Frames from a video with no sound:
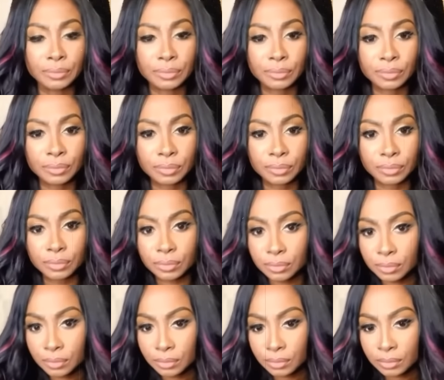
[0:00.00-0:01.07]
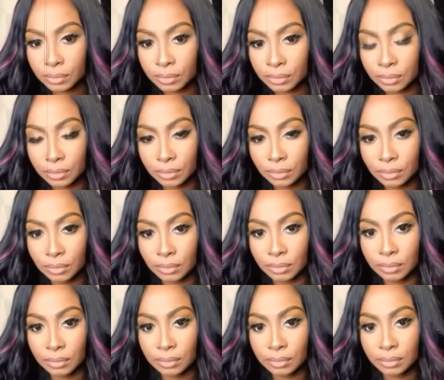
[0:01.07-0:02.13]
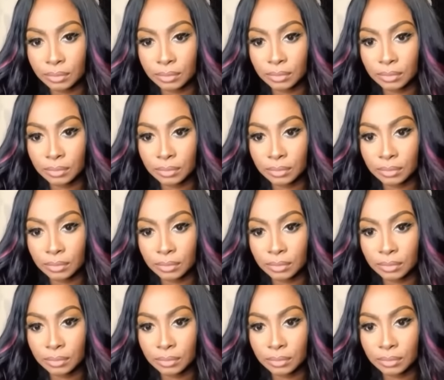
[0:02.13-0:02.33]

[no speech]